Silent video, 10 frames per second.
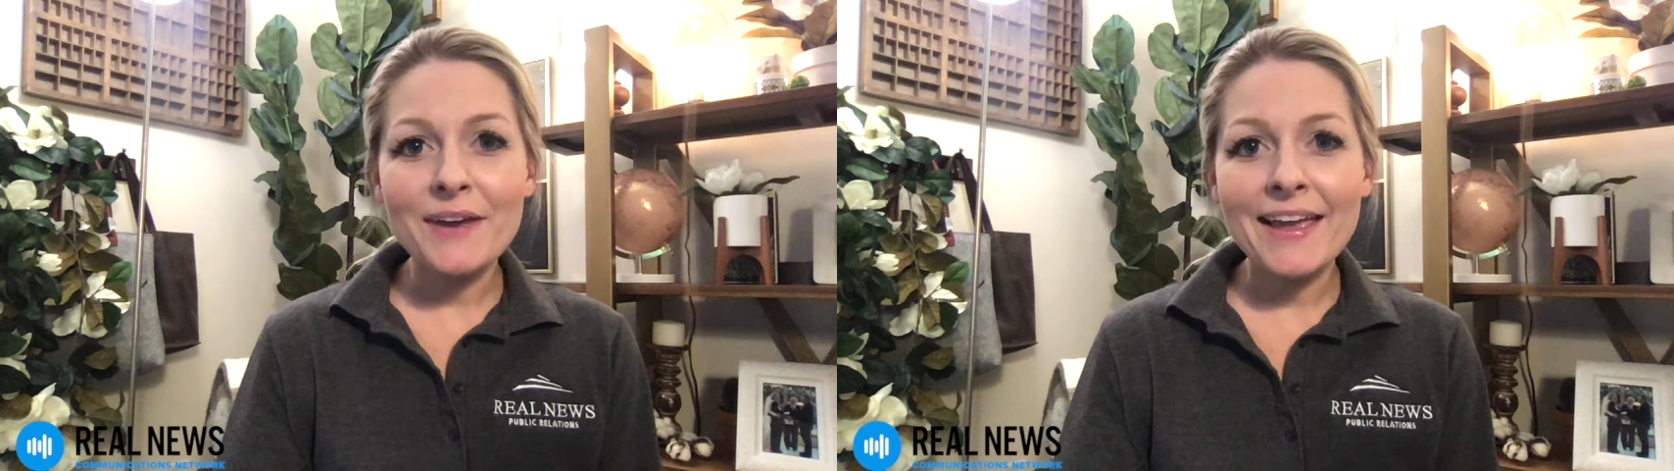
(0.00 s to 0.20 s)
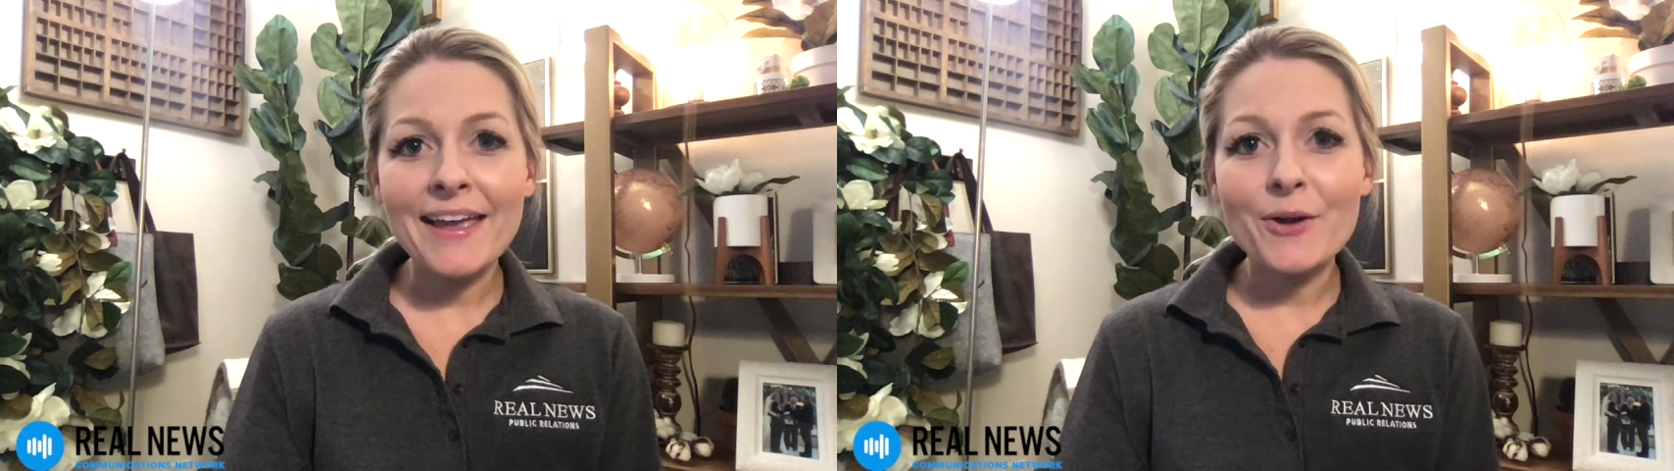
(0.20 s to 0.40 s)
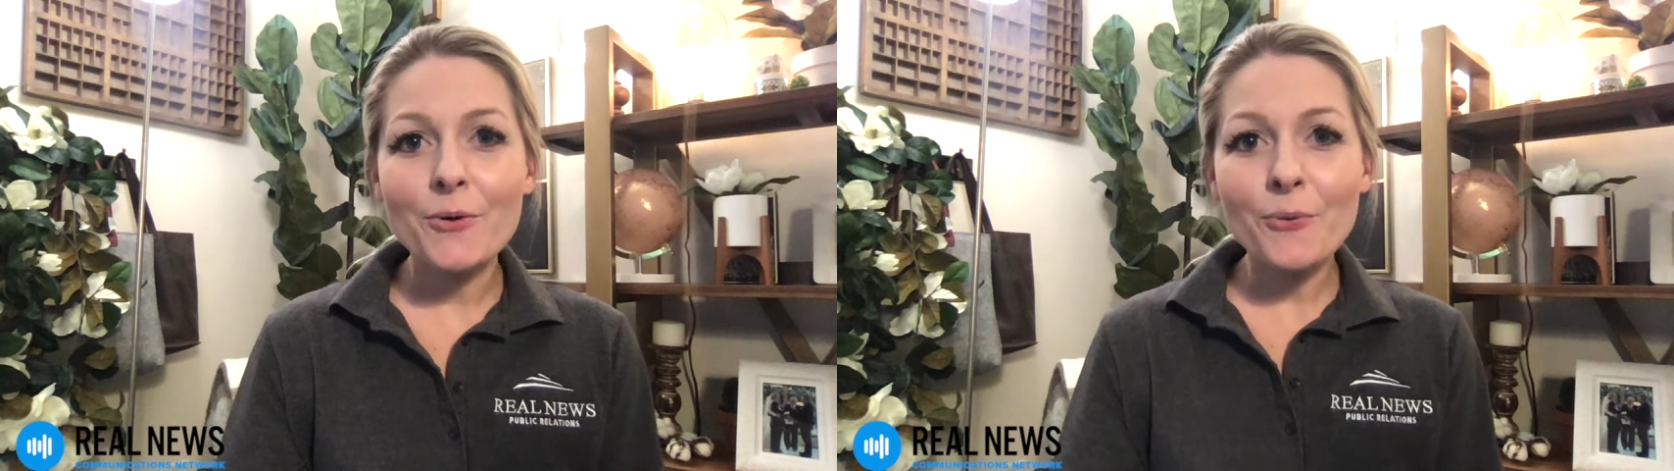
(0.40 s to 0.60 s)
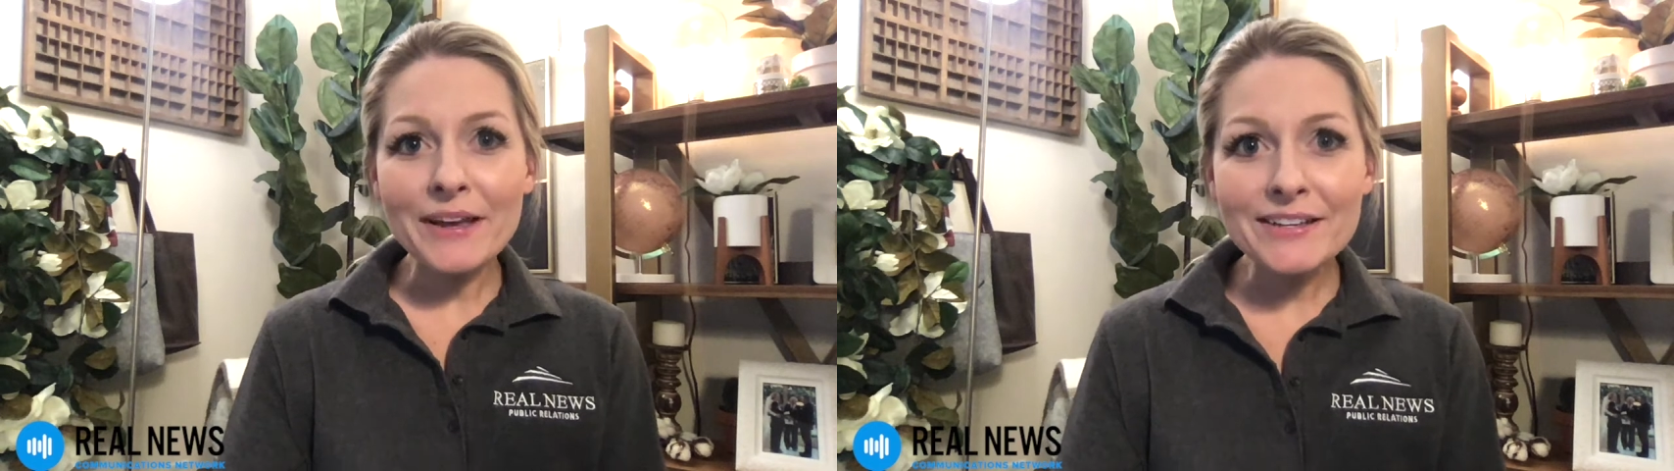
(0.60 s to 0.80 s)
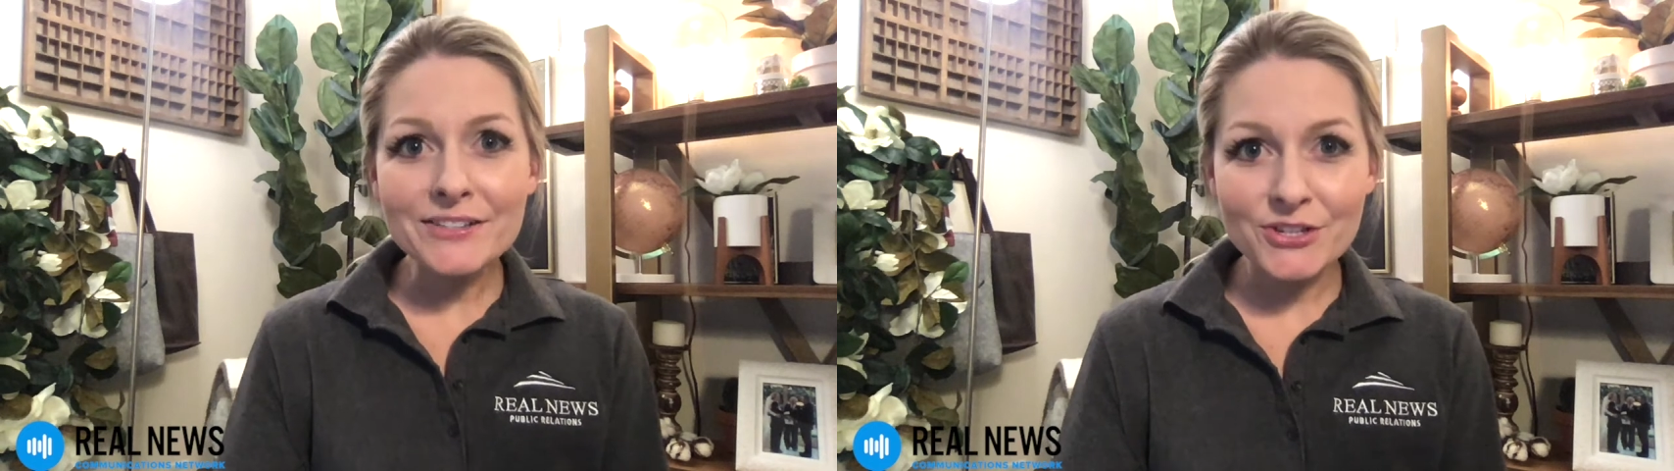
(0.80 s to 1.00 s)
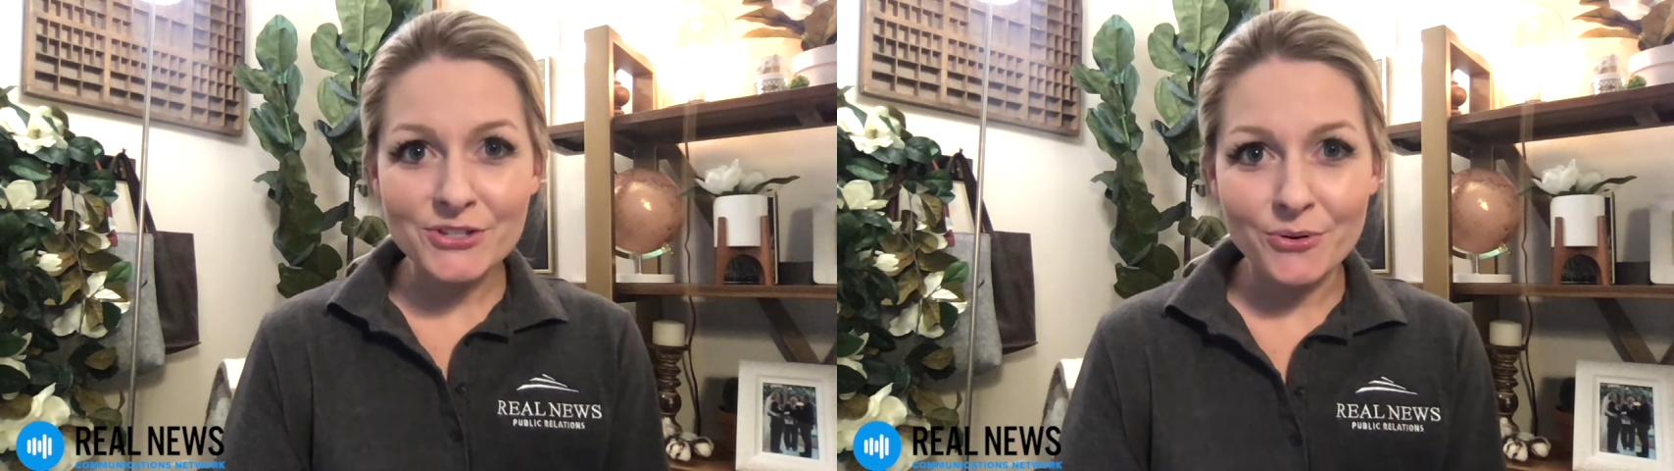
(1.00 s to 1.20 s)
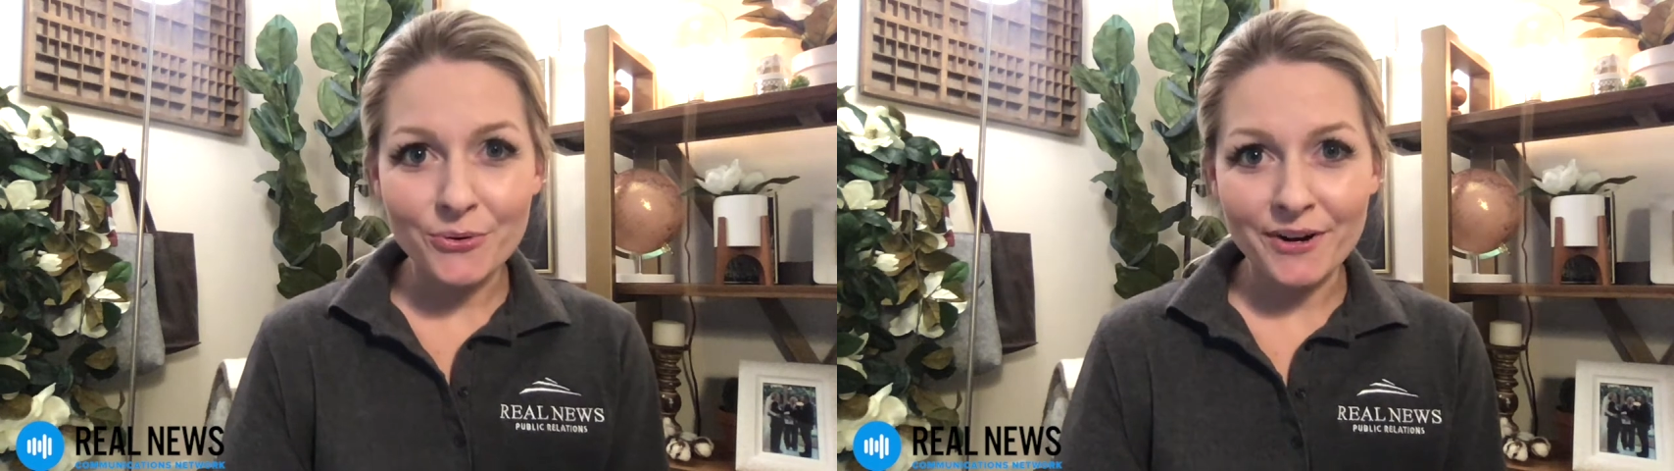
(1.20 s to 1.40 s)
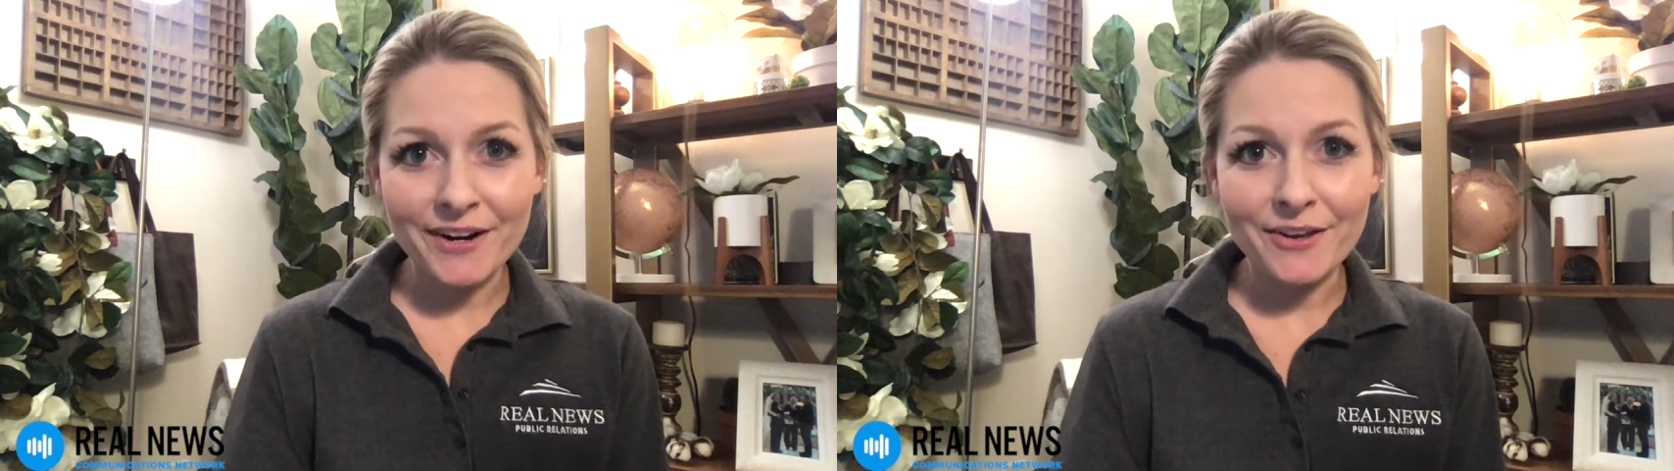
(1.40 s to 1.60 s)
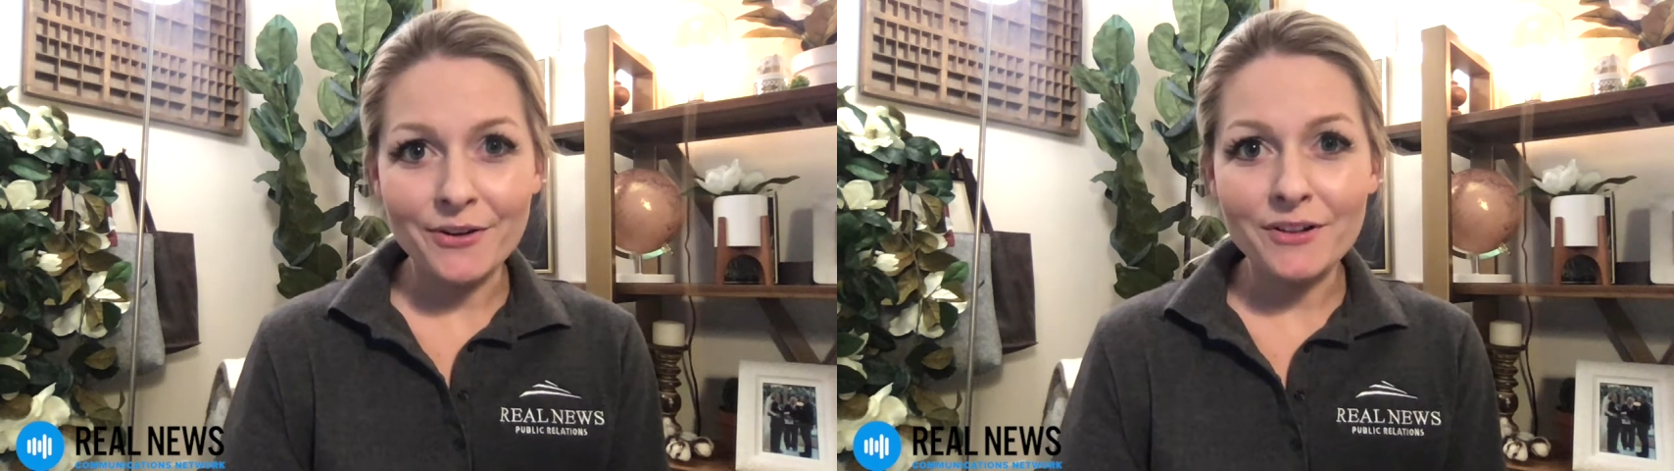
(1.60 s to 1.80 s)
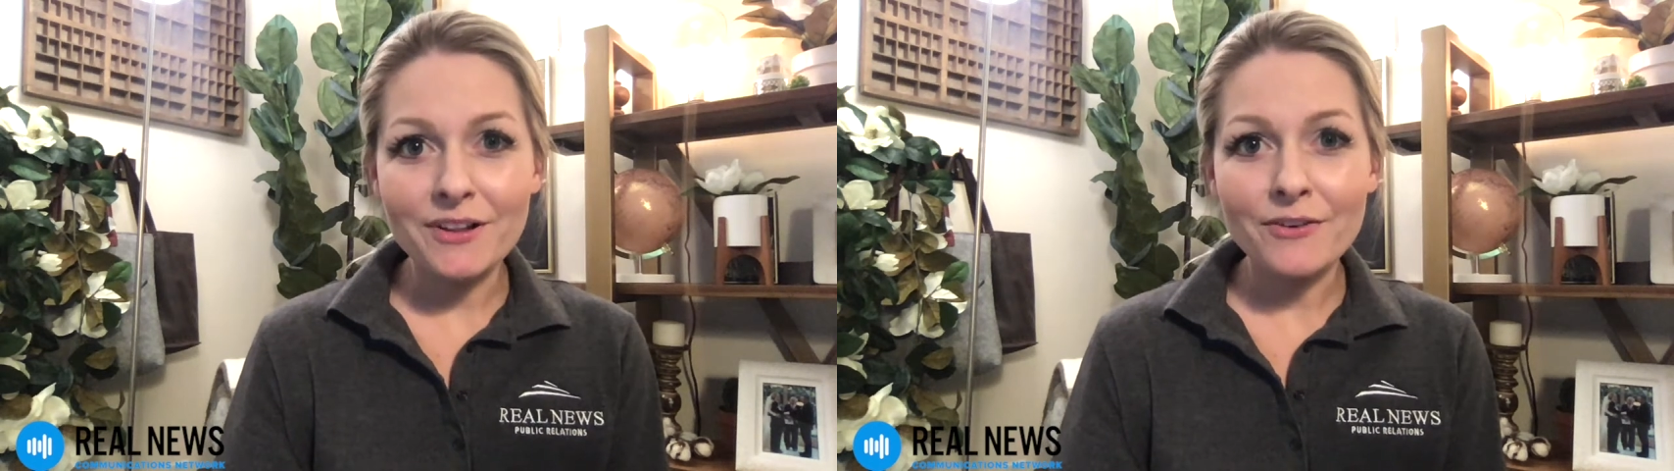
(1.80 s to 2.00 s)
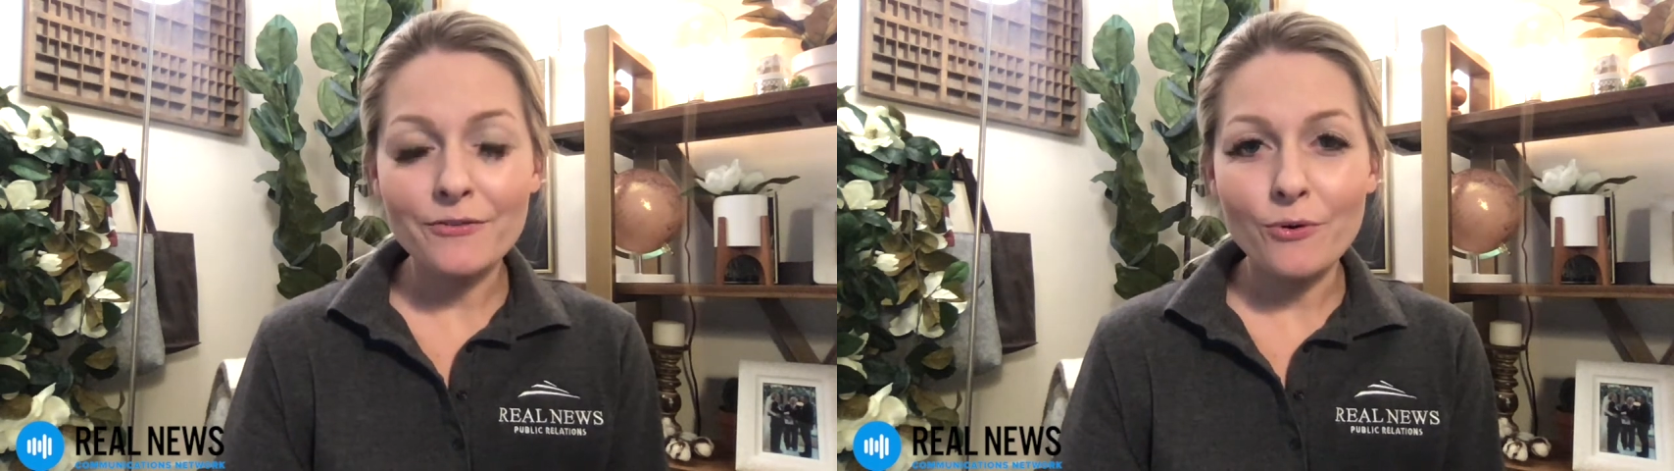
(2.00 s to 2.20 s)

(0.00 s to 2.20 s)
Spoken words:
a quick tutorial